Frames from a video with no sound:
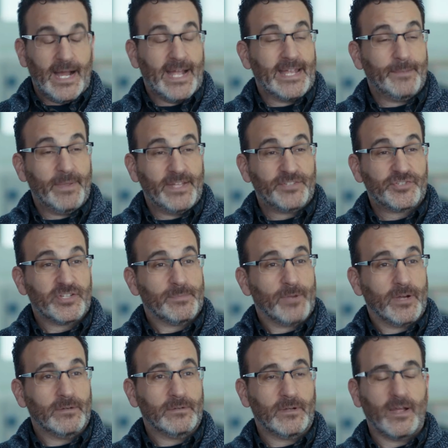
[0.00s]
I am Ed
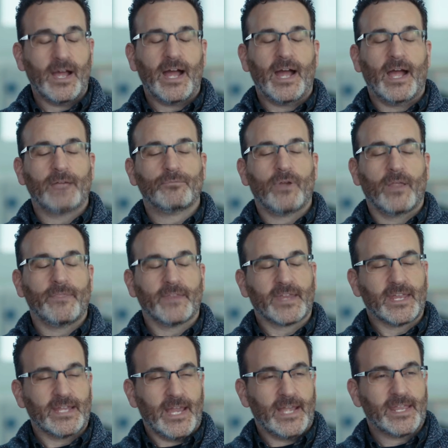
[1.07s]
Gibo. I run the
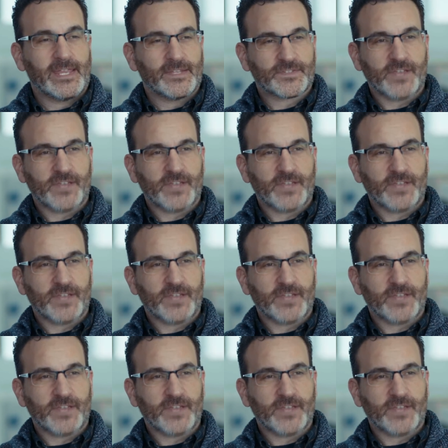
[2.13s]
Connecticut